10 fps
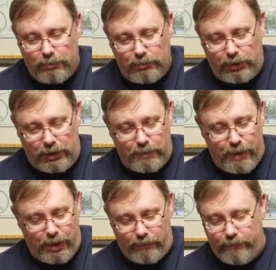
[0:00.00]
really
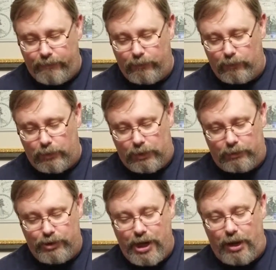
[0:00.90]
made
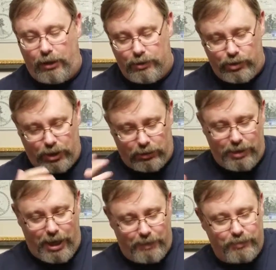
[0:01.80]
for challenging
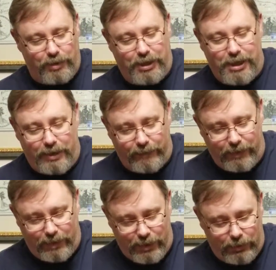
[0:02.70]
times trying to get
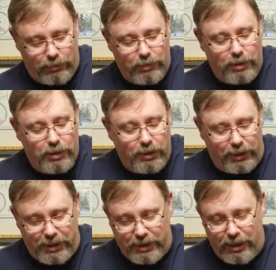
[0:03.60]
everything
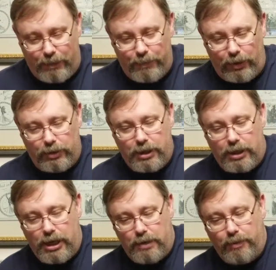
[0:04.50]
cleaned up and looking
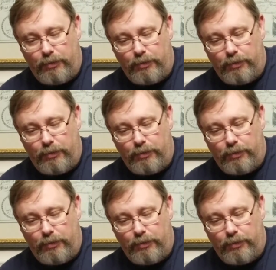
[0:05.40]
neat.